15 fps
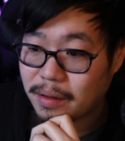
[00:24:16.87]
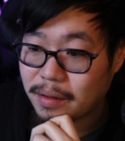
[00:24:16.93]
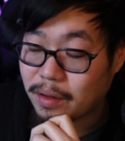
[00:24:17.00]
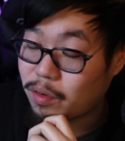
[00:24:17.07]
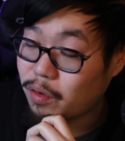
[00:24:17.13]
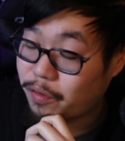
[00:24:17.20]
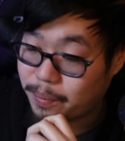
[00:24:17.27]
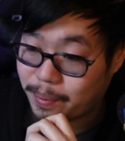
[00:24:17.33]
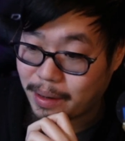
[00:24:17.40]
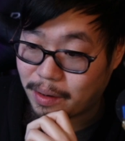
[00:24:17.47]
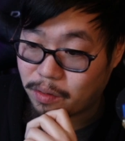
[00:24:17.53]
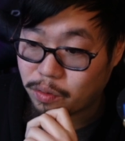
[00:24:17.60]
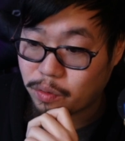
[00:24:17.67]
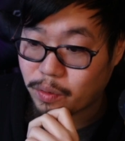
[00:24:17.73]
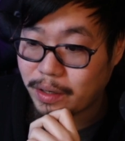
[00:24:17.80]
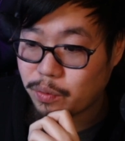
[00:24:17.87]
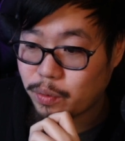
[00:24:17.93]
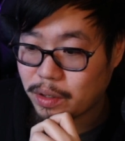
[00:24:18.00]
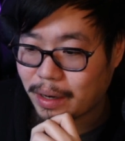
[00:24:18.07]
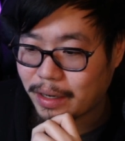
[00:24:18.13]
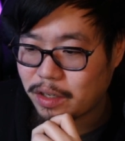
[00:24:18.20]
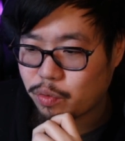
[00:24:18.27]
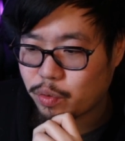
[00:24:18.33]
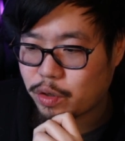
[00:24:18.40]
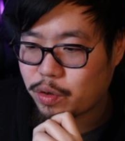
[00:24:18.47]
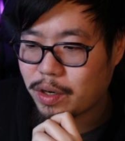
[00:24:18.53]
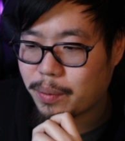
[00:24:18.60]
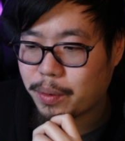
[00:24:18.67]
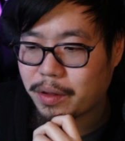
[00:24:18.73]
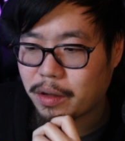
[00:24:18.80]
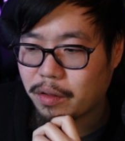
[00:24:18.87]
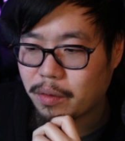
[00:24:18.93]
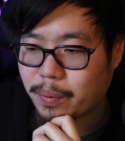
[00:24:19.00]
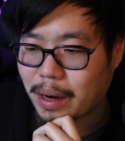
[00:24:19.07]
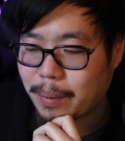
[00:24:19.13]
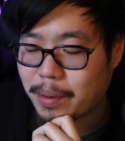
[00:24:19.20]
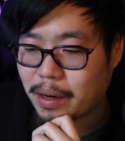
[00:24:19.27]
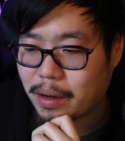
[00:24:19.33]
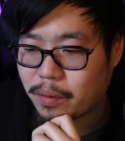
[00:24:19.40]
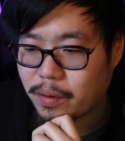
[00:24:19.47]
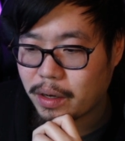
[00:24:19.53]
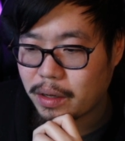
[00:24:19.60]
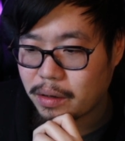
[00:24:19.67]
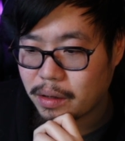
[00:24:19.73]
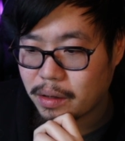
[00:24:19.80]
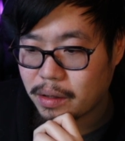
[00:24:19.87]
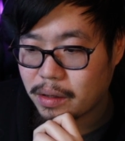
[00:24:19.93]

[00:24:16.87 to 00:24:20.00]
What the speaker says: They do flip heads. So do I just retreat and put the other Primate out, right?